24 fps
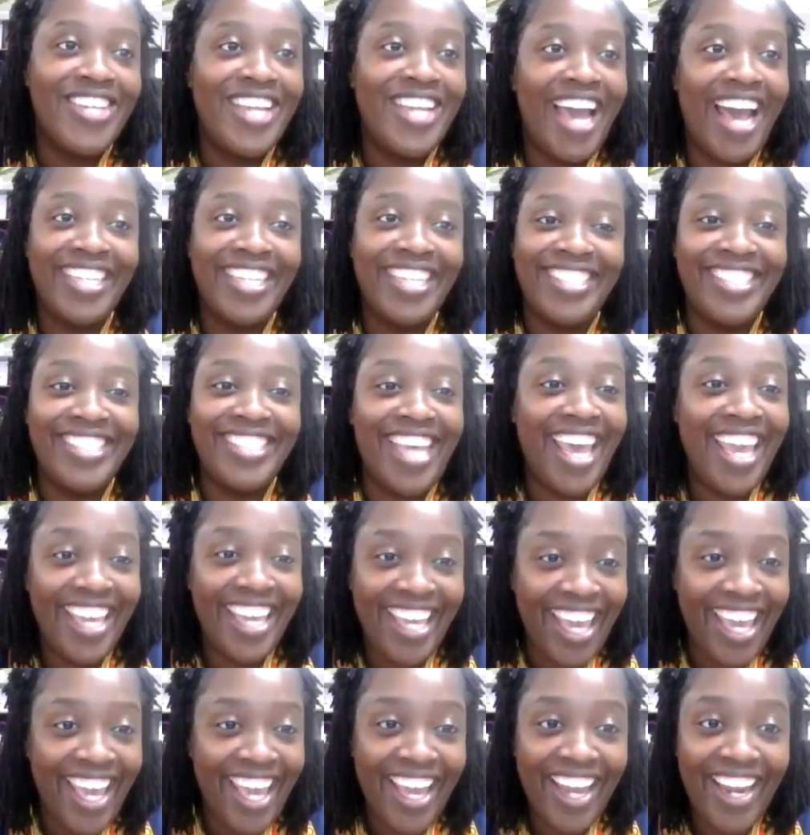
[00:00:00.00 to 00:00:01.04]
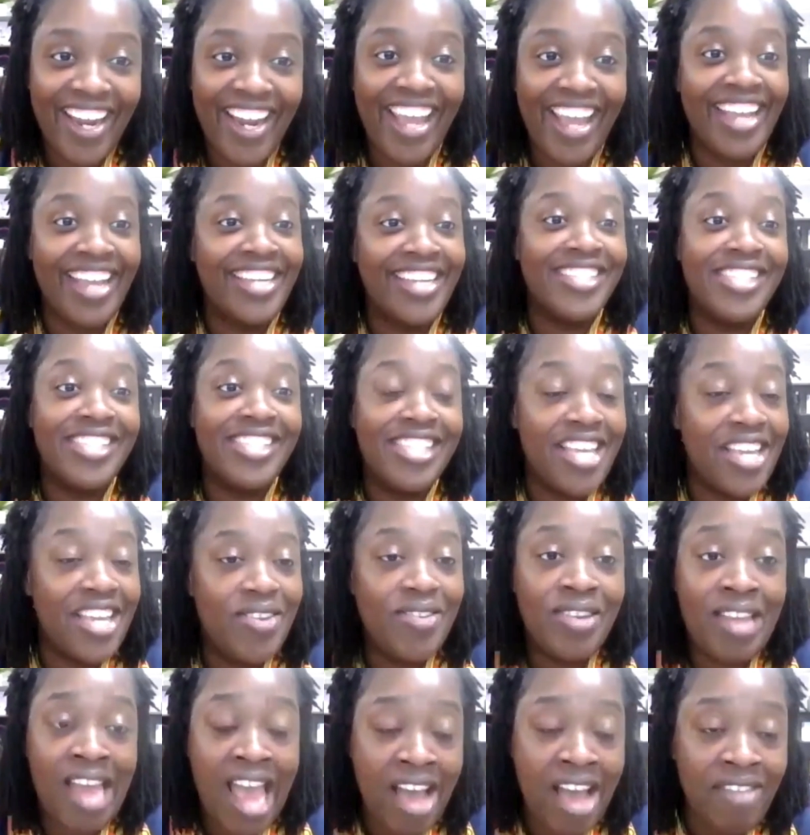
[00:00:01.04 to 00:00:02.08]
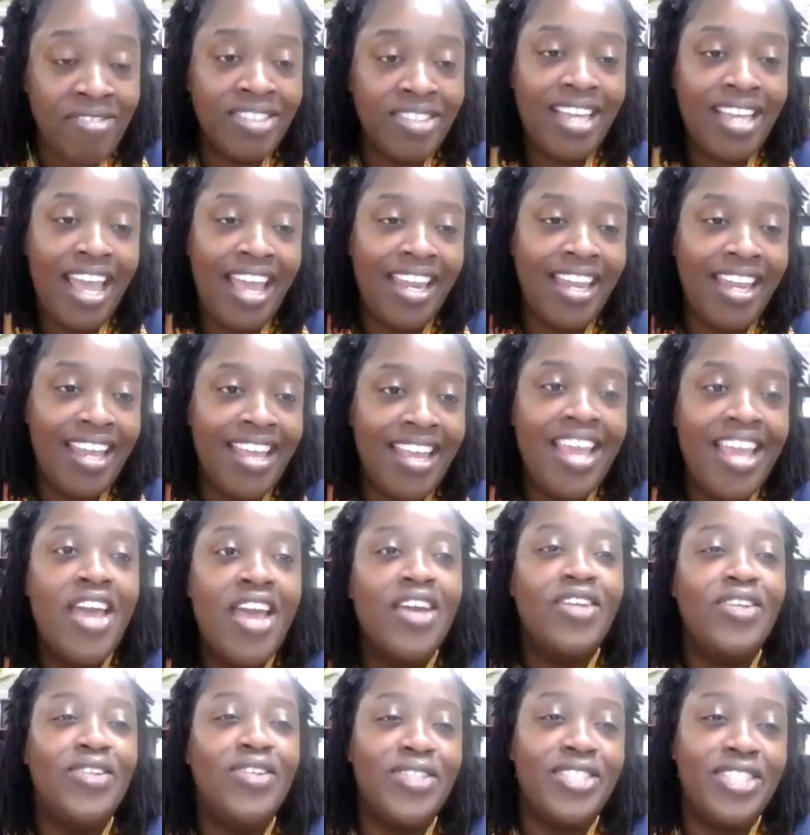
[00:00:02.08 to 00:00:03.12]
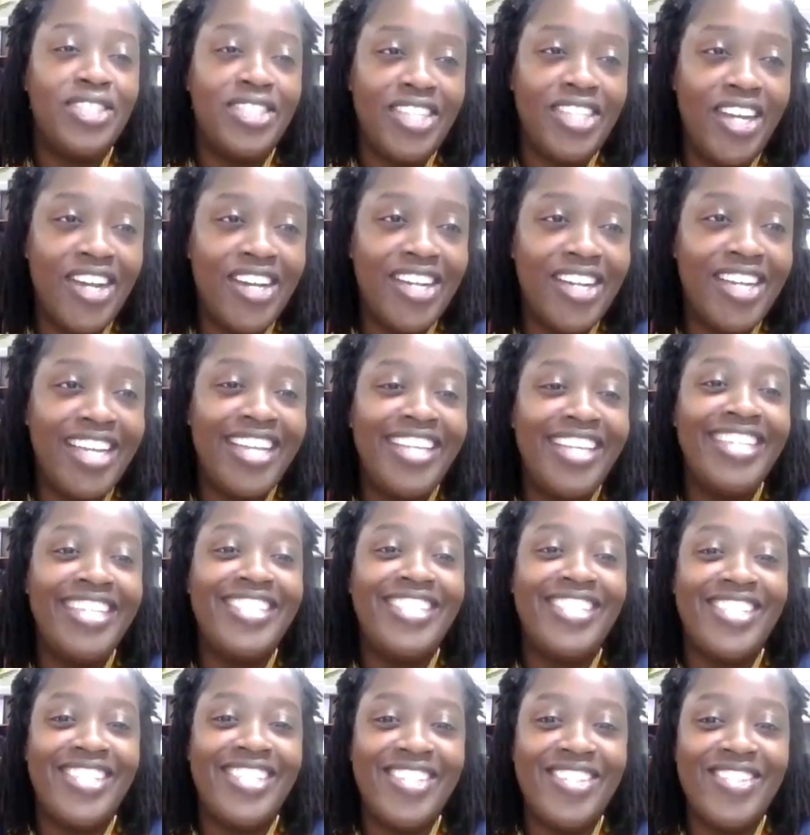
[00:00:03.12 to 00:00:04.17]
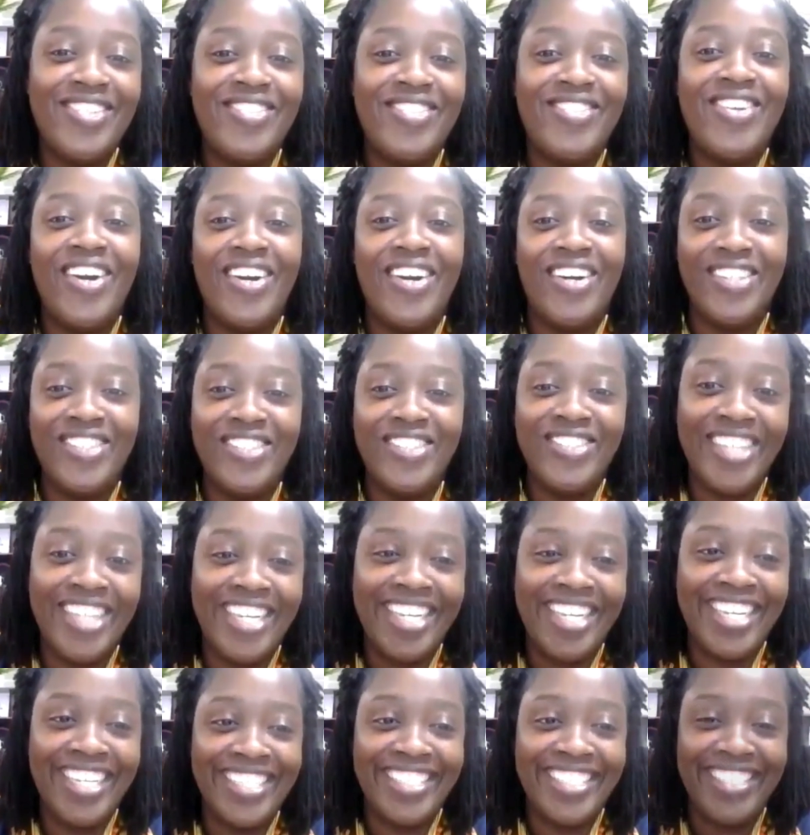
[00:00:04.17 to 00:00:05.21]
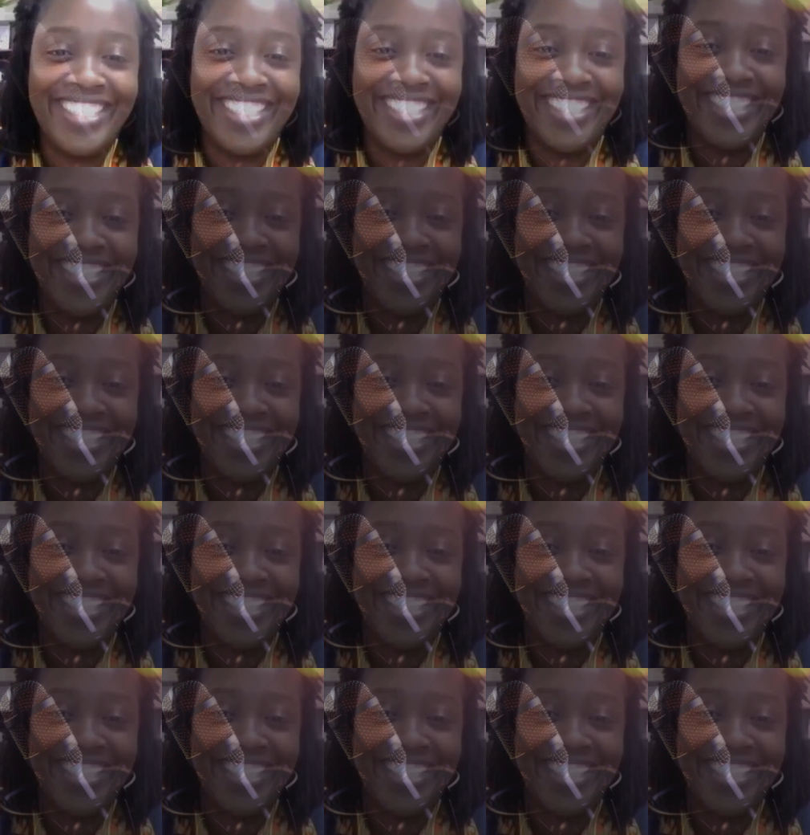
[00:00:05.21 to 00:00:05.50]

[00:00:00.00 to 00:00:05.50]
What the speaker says: You guys take care and continue navigating your journey to wholeness.